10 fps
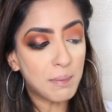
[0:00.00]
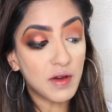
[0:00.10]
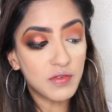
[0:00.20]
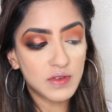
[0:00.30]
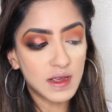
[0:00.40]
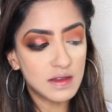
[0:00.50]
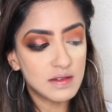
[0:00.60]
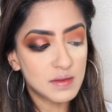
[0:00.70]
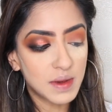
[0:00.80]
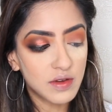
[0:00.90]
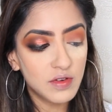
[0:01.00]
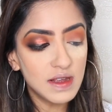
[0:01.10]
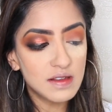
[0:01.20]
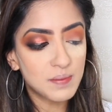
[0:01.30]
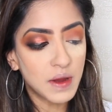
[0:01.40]
buffed it into my
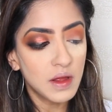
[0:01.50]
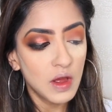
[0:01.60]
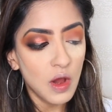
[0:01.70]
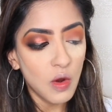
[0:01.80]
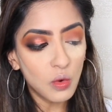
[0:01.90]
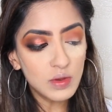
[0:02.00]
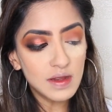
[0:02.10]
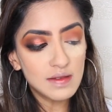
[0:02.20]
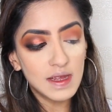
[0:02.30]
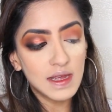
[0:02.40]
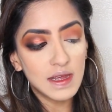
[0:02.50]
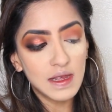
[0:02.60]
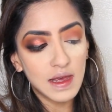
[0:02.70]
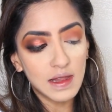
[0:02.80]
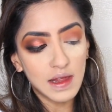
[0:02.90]
crease, but only
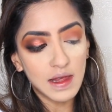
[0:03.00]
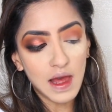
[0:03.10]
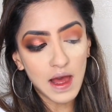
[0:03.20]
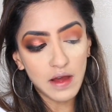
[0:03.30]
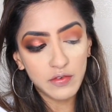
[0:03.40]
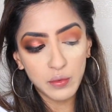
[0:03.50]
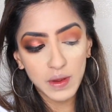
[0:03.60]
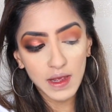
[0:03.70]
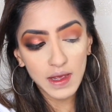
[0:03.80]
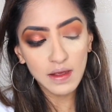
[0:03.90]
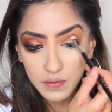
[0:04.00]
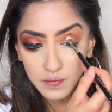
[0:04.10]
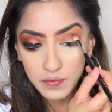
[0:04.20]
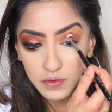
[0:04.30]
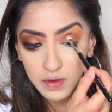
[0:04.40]
taking it like halfway.
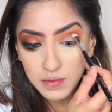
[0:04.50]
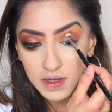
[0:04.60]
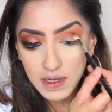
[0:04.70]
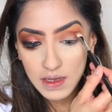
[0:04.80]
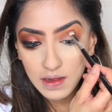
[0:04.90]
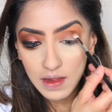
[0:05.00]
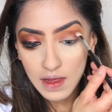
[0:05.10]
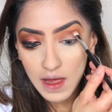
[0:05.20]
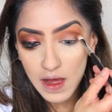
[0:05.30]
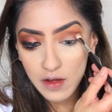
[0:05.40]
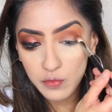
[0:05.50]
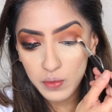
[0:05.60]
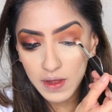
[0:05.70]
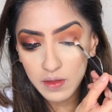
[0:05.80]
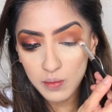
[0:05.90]
So I'm taking it like
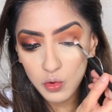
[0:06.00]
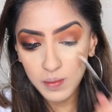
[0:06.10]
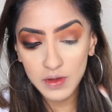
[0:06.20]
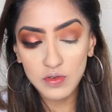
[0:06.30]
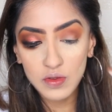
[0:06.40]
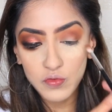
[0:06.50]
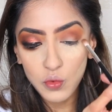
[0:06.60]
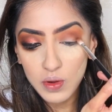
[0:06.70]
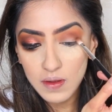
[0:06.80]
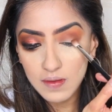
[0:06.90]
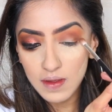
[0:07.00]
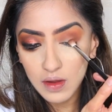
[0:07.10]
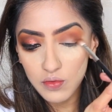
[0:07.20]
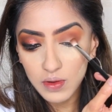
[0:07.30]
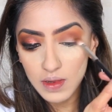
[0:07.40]
halfway at the moment, just focusing
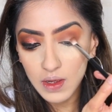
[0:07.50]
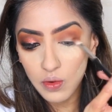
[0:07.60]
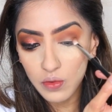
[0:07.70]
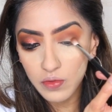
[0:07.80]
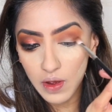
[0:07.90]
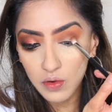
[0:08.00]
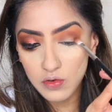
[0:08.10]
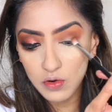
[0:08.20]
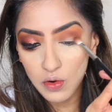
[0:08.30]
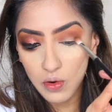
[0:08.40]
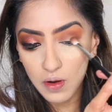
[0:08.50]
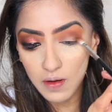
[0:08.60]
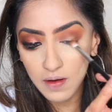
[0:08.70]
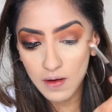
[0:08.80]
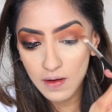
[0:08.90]
it really on the outer
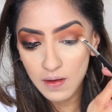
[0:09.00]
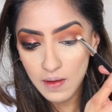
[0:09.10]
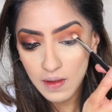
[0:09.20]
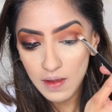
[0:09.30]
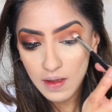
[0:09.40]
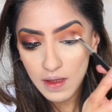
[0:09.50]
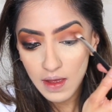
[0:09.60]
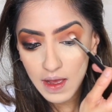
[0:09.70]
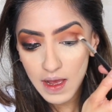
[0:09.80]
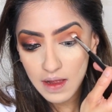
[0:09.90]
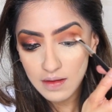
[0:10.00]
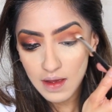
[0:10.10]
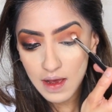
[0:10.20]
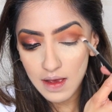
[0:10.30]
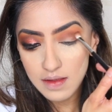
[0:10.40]
corner. And
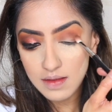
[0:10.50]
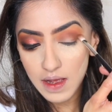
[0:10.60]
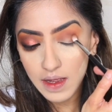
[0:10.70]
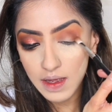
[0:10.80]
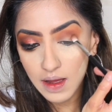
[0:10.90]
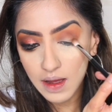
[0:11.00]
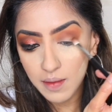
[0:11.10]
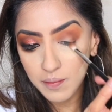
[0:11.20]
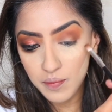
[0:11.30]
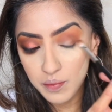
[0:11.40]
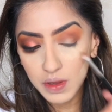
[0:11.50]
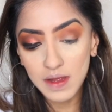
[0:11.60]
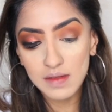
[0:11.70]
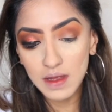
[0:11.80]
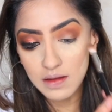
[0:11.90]
as I am
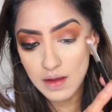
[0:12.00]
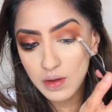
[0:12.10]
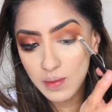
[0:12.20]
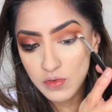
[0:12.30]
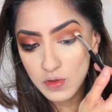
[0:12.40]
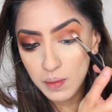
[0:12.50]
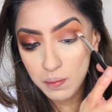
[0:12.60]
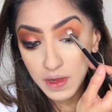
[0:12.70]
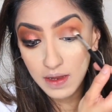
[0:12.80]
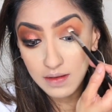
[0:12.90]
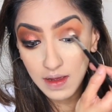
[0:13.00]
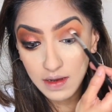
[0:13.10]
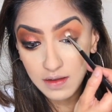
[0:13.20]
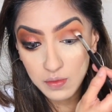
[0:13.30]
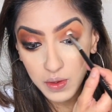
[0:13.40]
placing it down, I'm just going to blend it
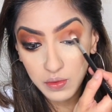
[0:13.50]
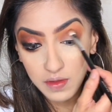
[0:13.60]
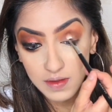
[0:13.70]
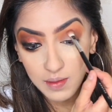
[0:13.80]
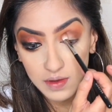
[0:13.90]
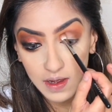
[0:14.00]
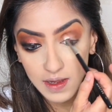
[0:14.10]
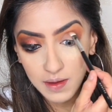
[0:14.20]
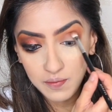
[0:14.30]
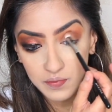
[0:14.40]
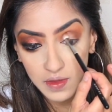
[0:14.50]
in as well at the same time.